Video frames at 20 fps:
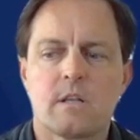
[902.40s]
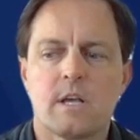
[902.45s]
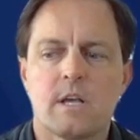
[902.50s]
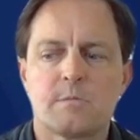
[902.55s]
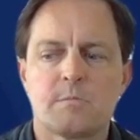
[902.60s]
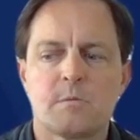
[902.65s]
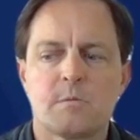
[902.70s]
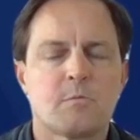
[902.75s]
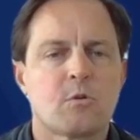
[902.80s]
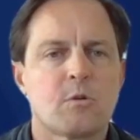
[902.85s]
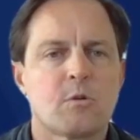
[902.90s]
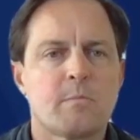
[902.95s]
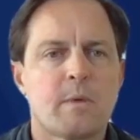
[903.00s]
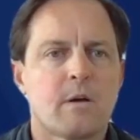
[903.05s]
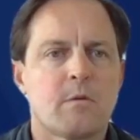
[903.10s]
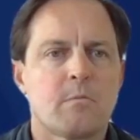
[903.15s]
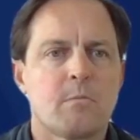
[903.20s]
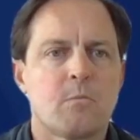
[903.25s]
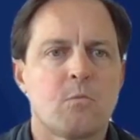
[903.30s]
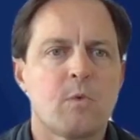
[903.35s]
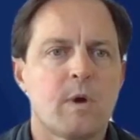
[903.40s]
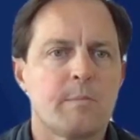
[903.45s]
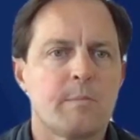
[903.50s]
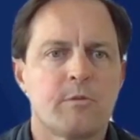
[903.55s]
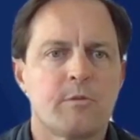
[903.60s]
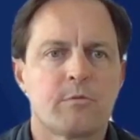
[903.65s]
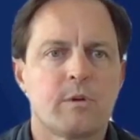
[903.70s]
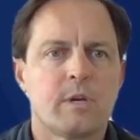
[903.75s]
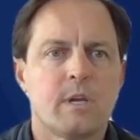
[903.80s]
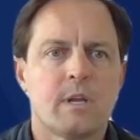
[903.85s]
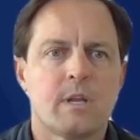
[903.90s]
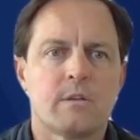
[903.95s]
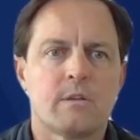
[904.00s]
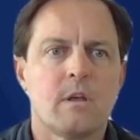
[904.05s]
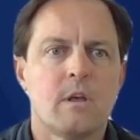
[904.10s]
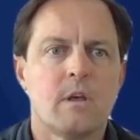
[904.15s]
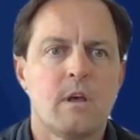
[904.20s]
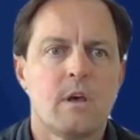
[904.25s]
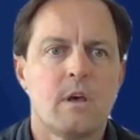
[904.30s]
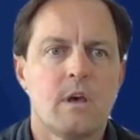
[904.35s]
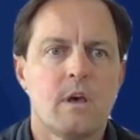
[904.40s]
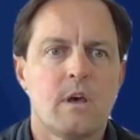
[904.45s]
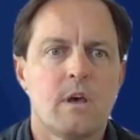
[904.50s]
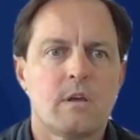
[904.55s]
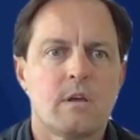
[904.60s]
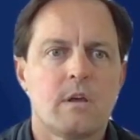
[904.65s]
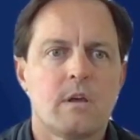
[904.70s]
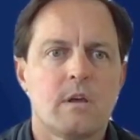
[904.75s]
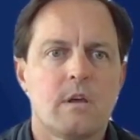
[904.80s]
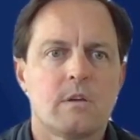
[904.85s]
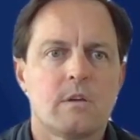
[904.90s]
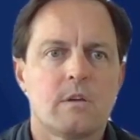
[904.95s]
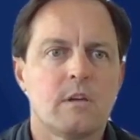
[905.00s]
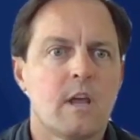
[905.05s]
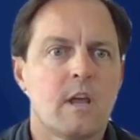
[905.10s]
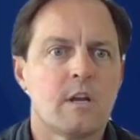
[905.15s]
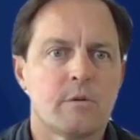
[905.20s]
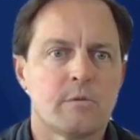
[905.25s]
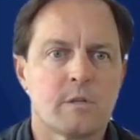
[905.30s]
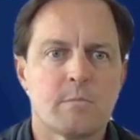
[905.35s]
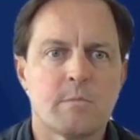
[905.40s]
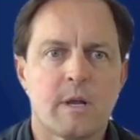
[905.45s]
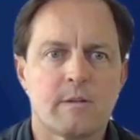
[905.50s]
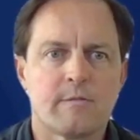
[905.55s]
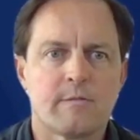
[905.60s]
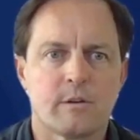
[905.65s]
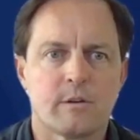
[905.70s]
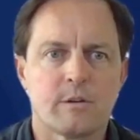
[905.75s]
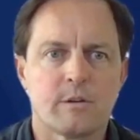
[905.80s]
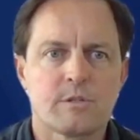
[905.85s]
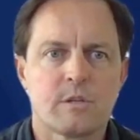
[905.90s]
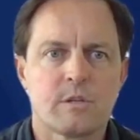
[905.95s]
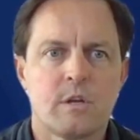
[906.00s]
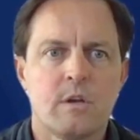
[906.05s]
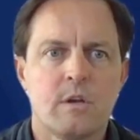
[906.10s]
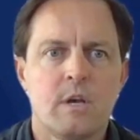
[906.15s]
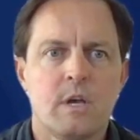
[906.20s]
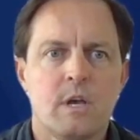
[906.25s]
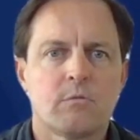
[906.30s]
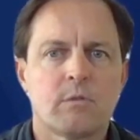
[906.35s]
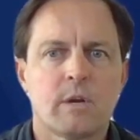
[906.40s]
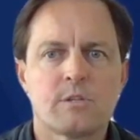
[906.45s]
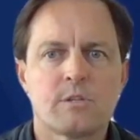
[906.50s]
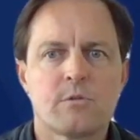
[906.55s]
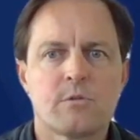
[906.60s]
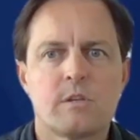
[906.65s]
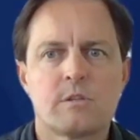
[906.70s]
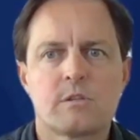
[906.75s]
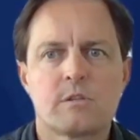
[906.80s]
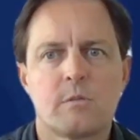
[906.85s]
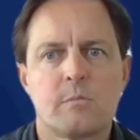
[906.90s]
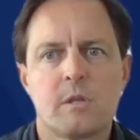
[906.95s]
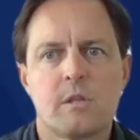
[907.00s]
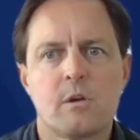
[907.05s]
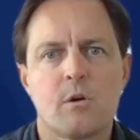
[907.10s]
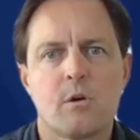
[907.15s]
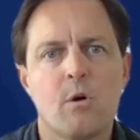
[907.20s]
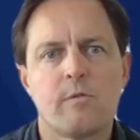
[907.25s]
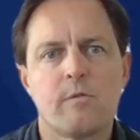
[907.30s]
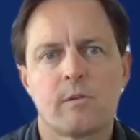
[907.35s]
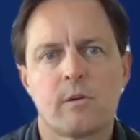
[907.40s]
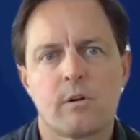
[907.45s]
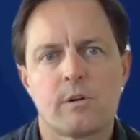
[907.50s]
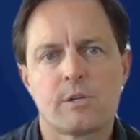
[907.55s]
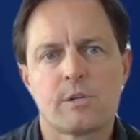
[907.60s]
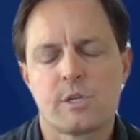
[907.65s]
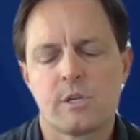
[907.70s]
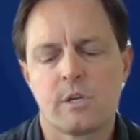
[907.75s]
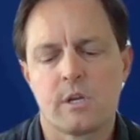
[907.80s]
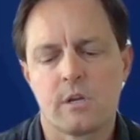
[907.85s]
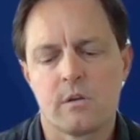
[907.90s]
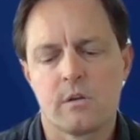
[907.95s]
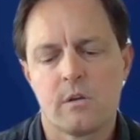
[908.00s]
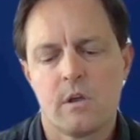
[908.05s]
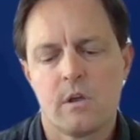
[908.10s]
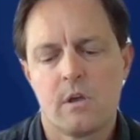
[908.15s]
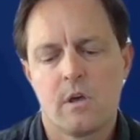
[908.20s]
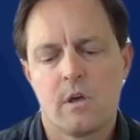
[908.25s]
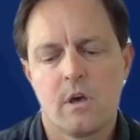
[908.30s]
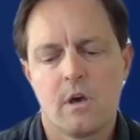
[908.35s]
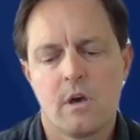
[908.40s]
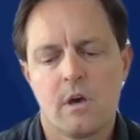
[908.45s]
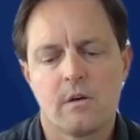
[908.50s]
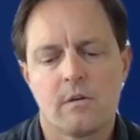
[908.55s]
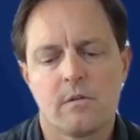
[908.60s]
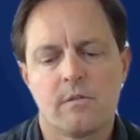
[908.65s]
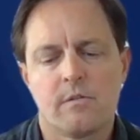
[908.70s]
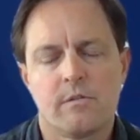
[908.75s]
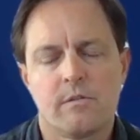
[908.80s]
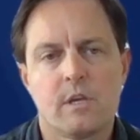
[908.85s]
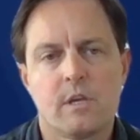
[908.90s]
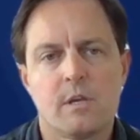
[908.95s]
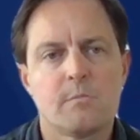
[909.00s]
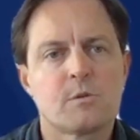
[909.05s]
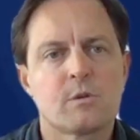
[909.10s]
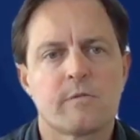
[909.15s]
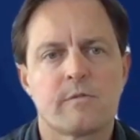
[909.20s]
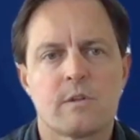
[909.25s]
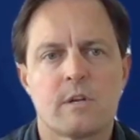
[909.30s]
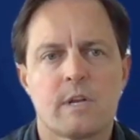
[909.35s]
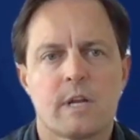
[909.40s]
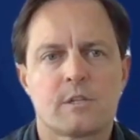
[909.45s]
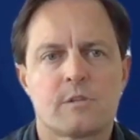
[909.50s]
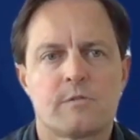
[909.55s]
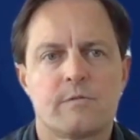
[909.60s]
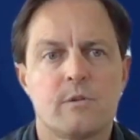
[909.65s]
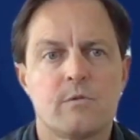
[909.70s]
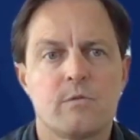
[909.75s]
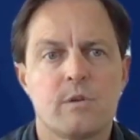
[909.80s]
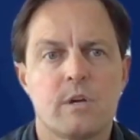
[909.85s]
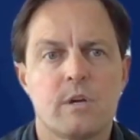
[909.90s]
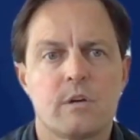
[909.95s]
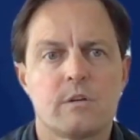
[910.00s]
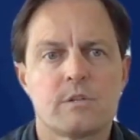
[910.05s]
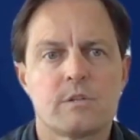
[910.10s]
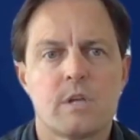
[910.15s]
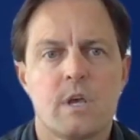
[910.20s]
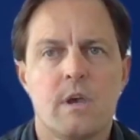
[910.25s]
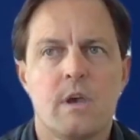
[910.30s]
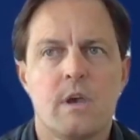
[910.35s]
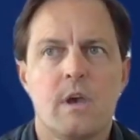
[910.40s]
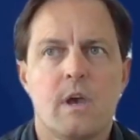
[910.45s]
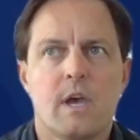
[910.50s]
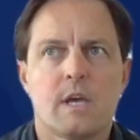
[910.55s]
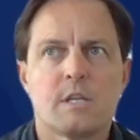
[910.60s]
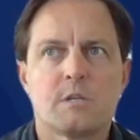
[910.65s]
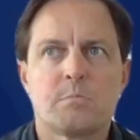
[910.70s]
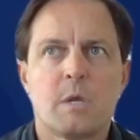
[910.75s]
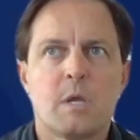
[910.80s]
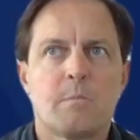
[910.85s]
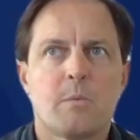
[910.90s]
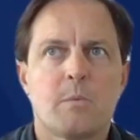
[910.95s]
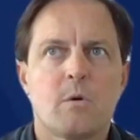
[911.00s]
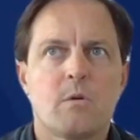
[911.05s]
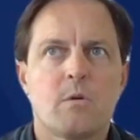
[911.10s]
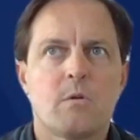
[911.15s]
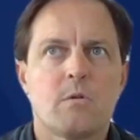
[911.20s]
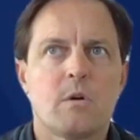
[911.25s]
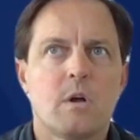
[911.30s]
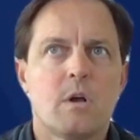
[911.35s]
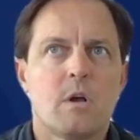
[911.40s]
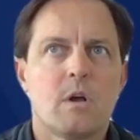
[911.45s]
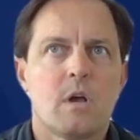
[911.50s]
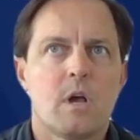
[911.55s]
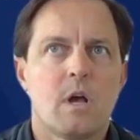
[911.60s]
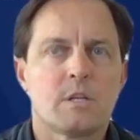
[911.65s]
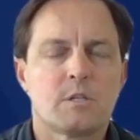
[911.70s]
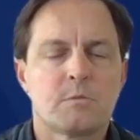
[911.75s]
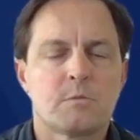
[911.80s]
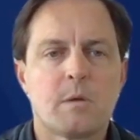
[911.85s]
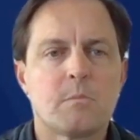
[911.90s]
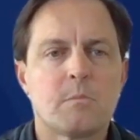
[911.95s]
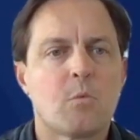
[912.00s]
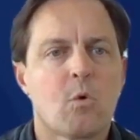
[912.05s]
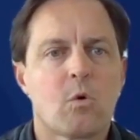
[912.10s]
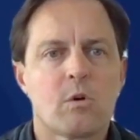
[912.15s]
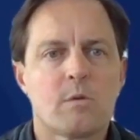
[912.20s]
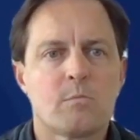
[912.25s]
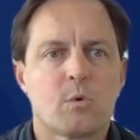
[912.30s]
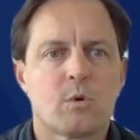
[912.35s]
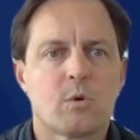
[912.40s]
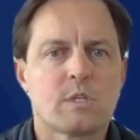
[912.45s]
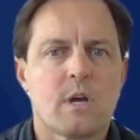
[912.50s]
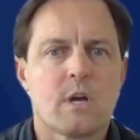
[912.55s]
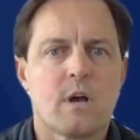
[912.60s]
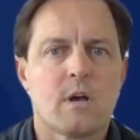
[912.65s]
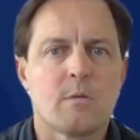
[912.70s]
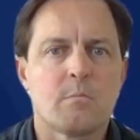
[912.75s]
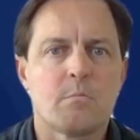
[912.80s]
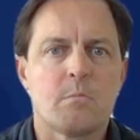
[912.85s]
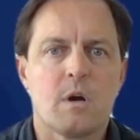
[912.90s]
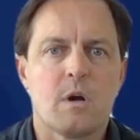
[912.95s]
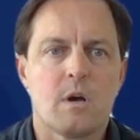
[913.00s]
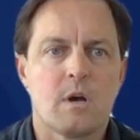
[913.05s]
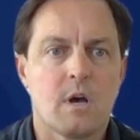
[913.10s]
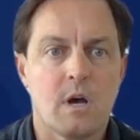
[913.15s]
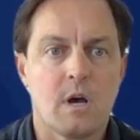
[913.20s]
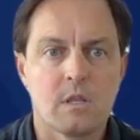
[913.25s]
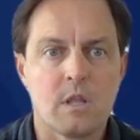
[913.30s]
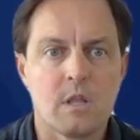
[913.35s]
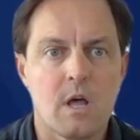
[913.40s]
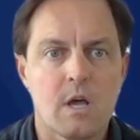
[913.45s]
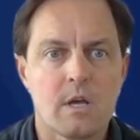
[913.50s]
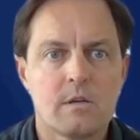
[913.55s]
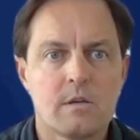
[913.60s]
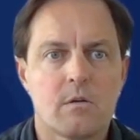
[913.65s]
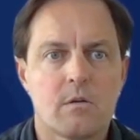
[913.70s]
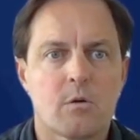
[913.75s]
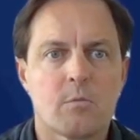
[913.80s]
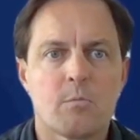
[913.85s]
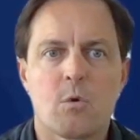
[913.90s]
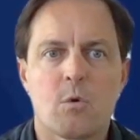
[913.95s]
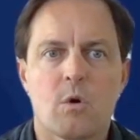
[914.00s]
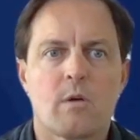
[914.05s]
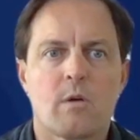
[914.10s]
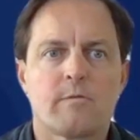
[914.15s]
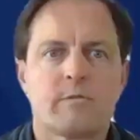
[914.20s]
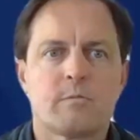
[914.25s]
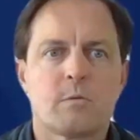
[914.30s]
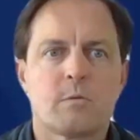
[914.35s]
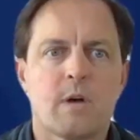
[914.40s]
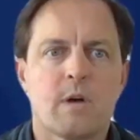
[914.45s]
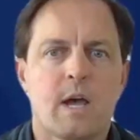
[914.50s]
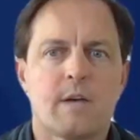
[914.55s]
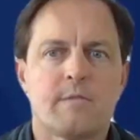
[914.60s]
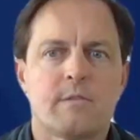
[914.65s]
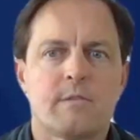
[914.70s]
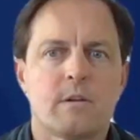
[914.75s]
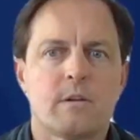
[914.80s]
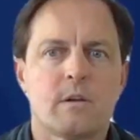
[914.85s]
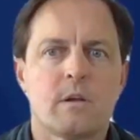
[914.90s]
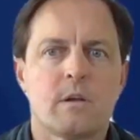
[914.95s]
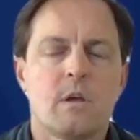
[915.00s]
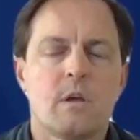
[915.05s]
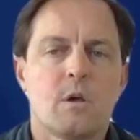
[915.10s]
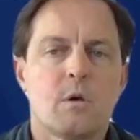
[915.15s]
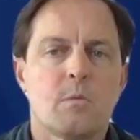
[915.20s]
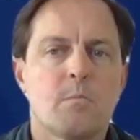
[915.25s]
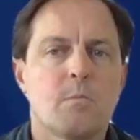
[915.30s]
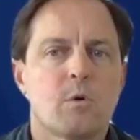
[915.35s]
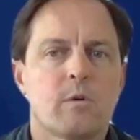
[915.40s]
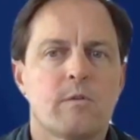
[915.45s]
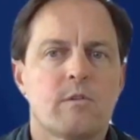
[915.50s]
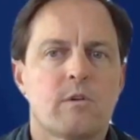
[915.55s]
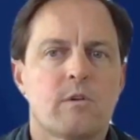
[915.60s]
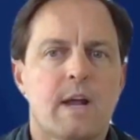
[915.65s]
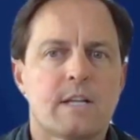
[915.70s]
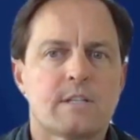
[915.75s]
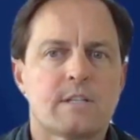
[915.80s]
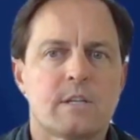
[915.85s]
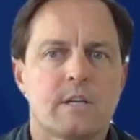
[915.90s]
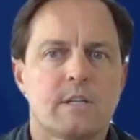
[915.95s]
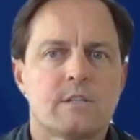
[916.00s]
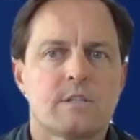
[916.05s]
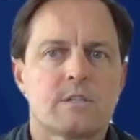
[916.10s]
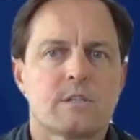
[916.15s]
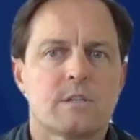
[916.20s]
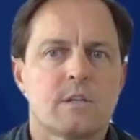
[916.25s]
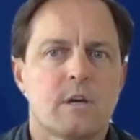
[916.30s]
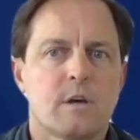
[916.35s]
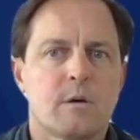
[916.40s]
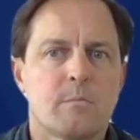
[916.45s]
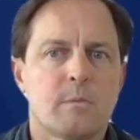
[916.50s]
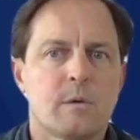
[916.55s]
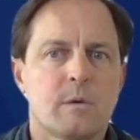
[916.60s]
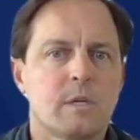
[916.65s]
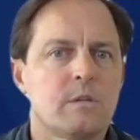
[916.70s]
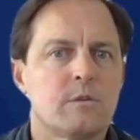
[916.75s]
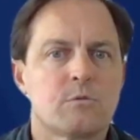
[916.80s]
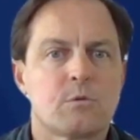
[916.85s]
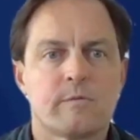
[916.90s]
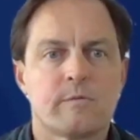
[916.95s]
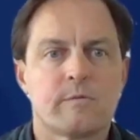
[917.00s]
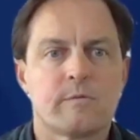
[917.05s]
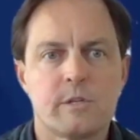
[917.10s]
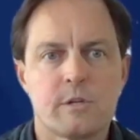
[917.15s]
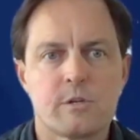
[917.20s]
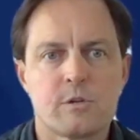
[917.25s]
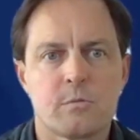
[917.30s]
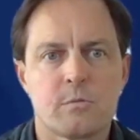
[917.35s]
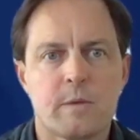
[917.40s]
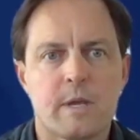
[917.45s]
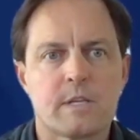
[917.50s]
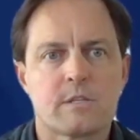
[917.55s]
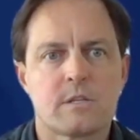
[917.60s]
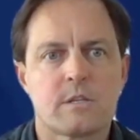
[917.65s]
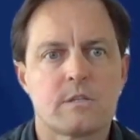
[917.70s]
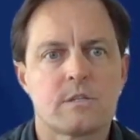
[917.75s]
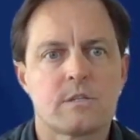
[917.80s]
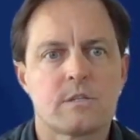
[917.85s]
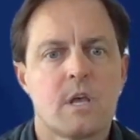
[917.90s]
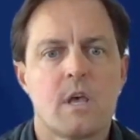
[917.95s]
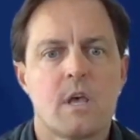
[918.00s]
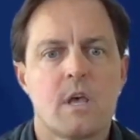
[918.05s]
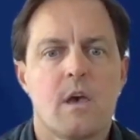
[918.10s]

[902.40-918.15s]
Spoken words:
class, but more about Web3 and, you know, in the metaverse, right? So these are going to be the overarching themes over the next few years as people spend more and more time online or more comfortable having more of their assets in sort of a digital basis.